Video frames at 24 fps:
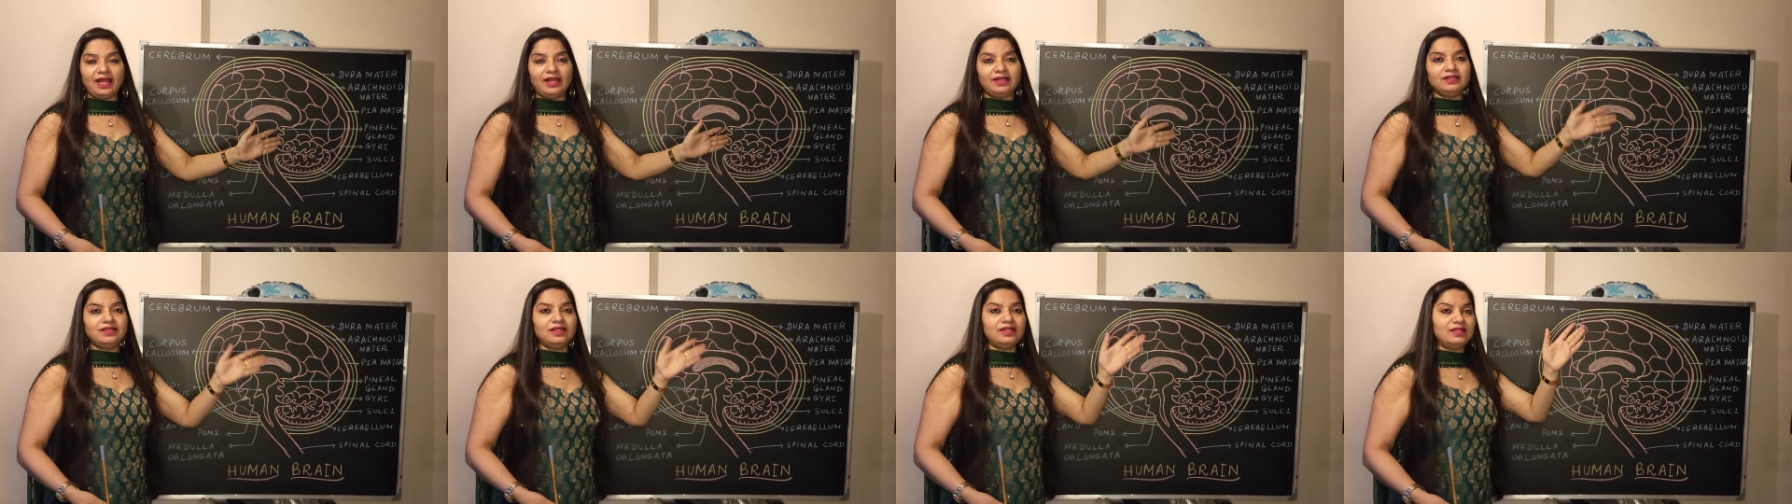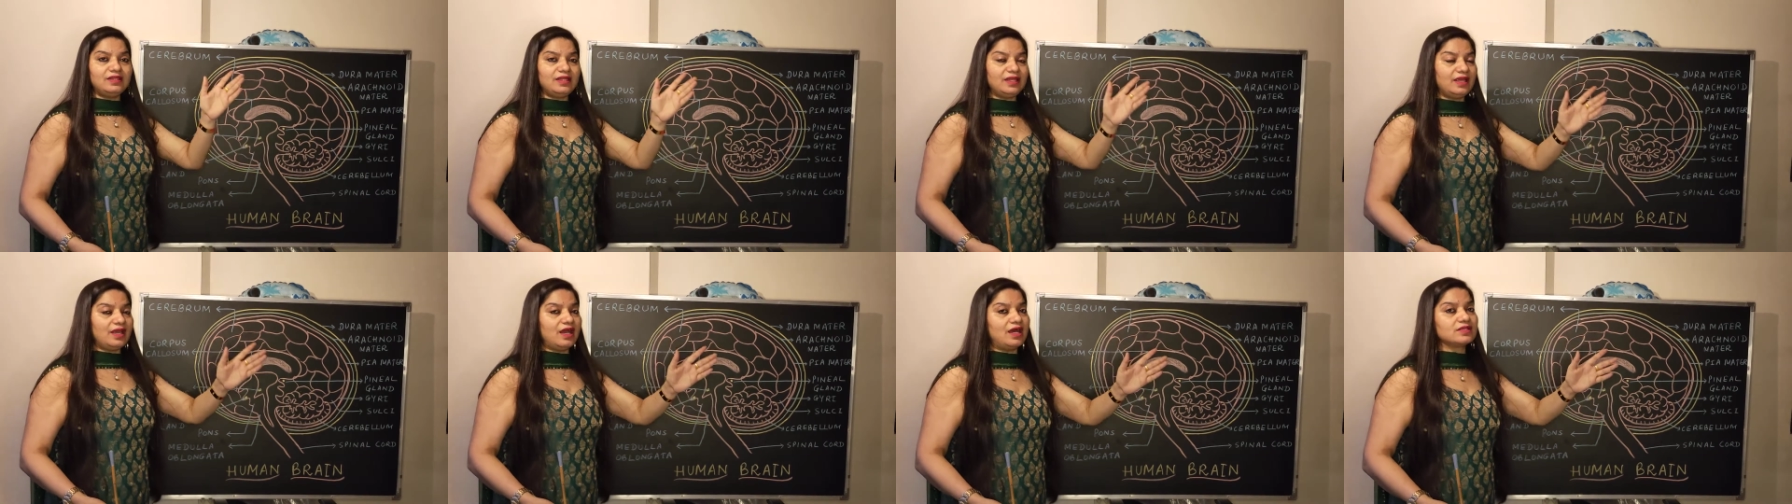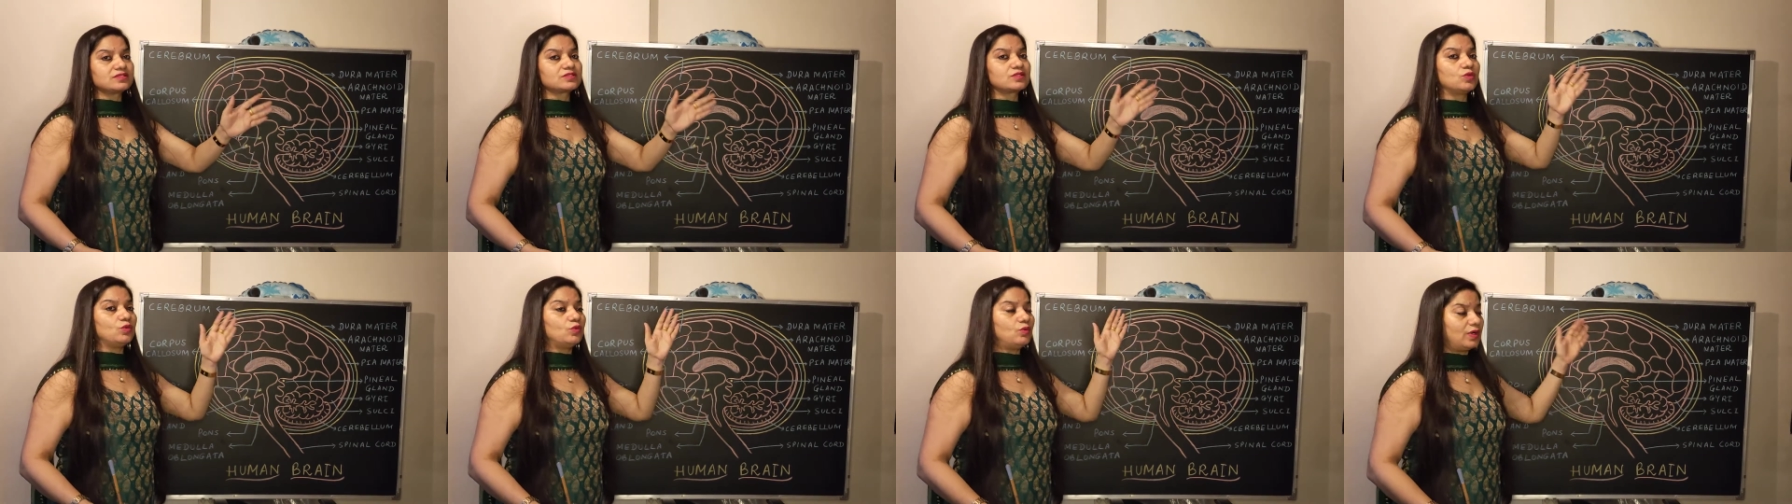and then they
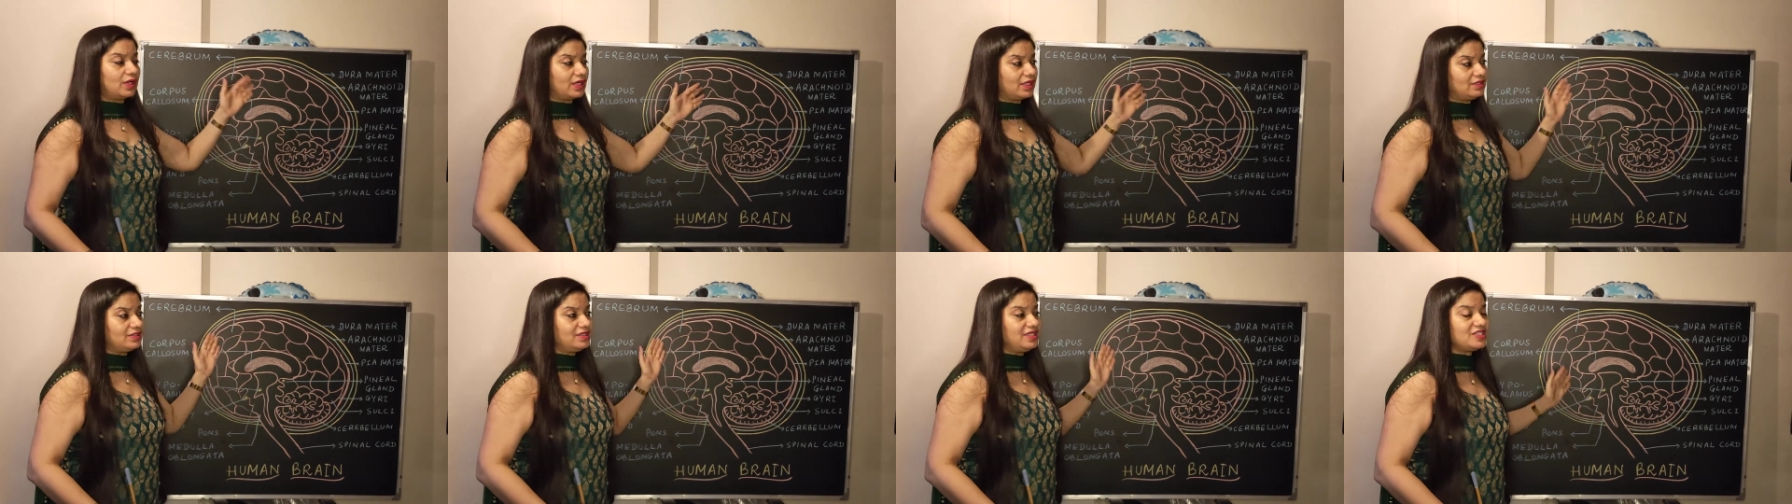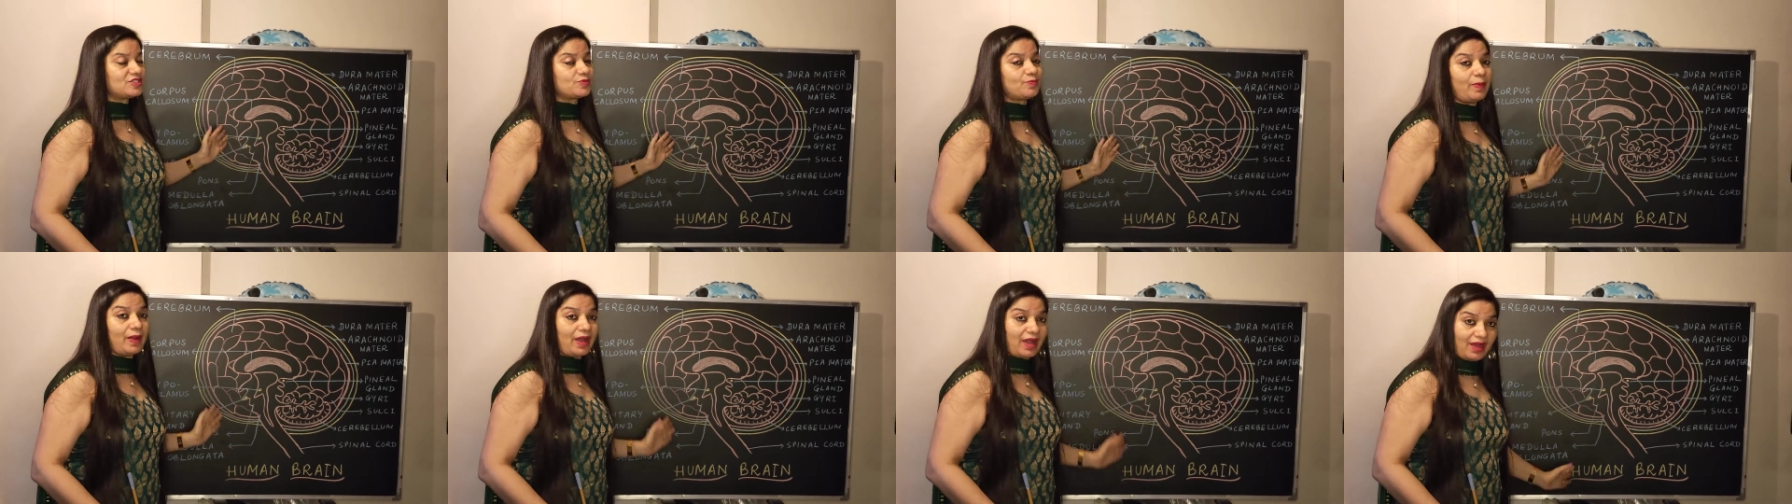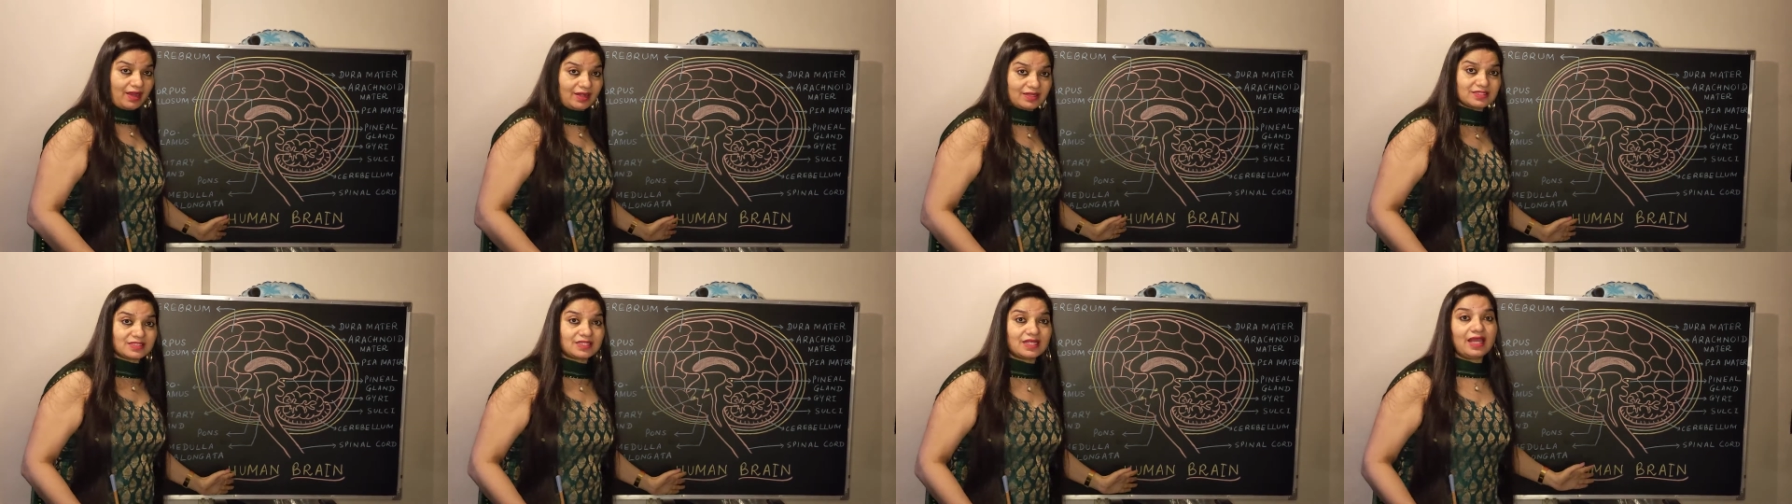ask what are these
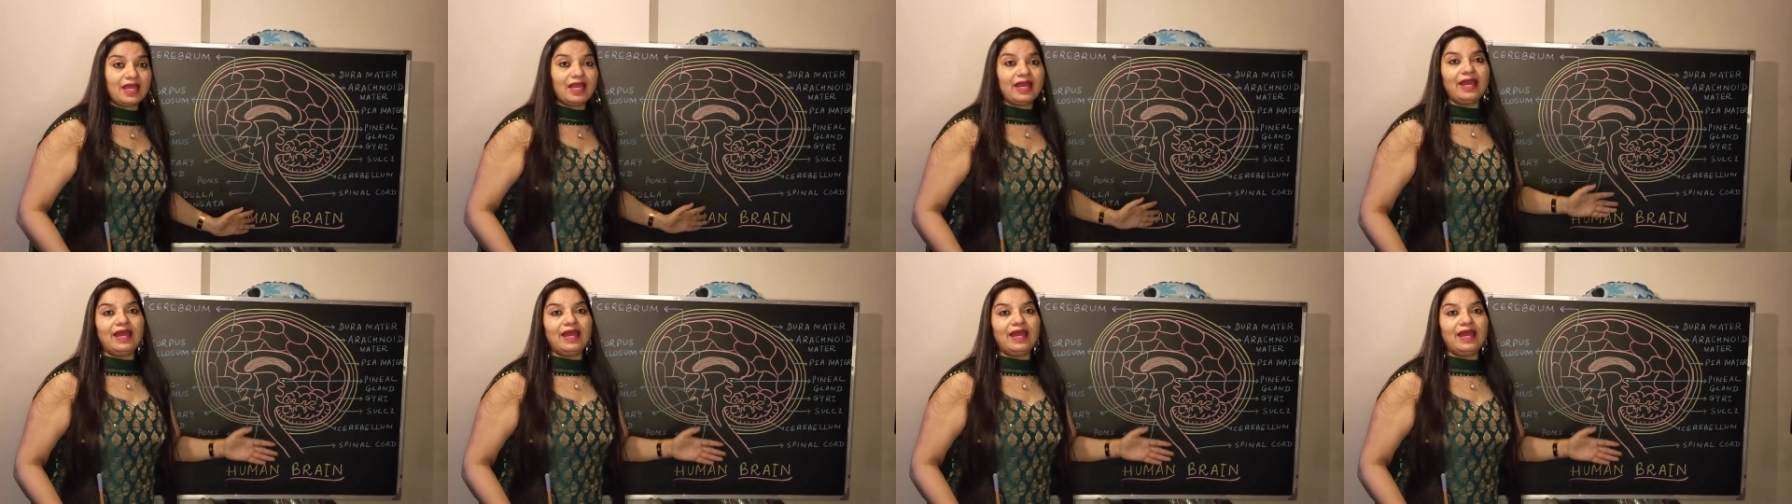parts,